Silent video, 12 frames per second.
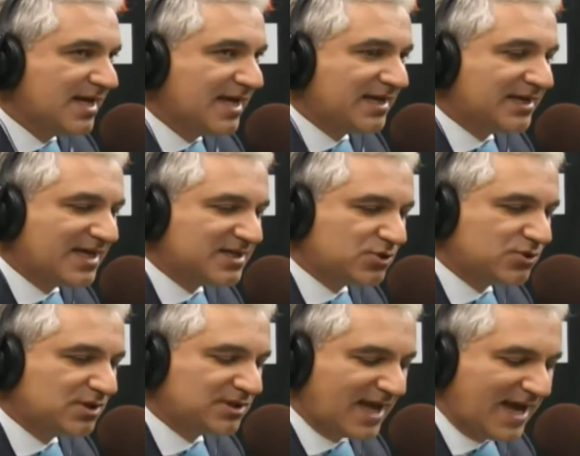In case you
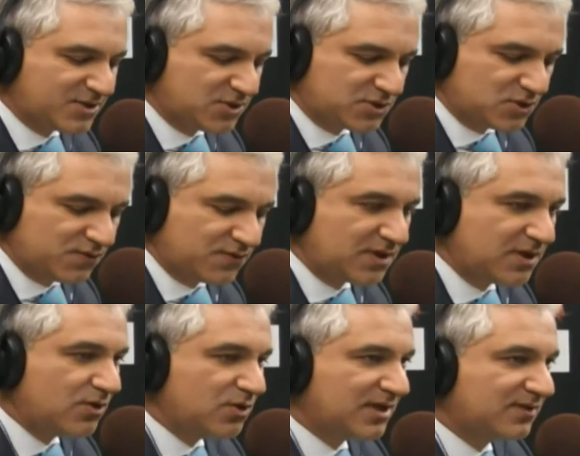didn't catch us over
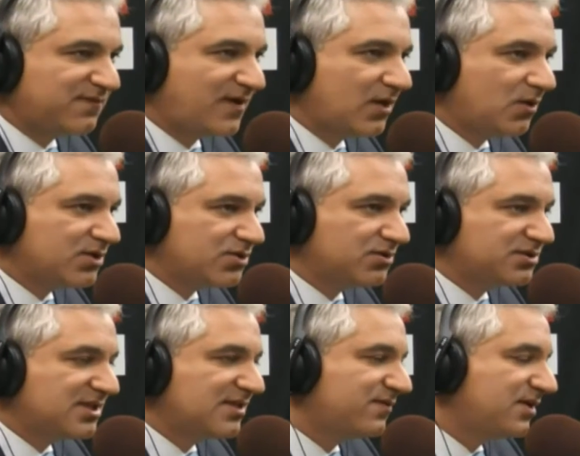here, you can follow us on
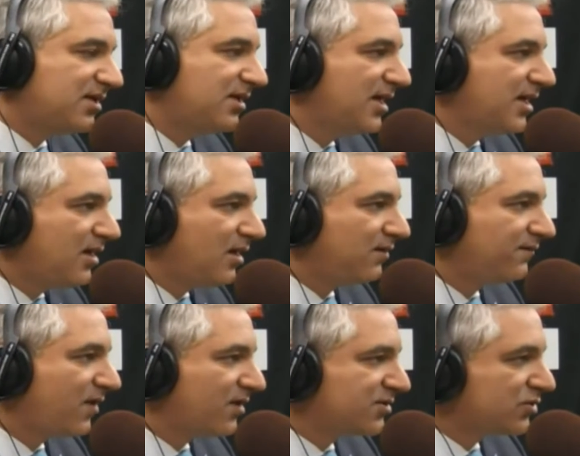TV on
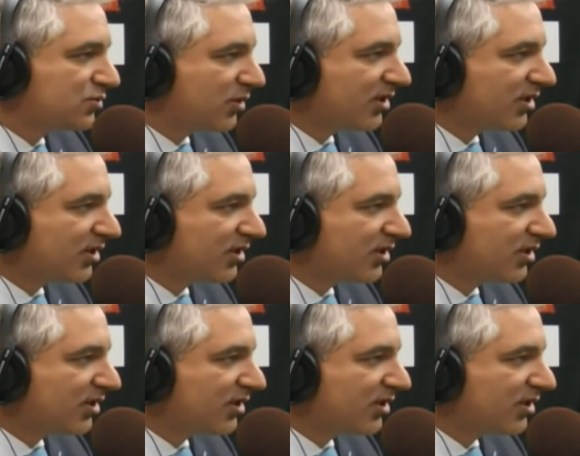Fox News.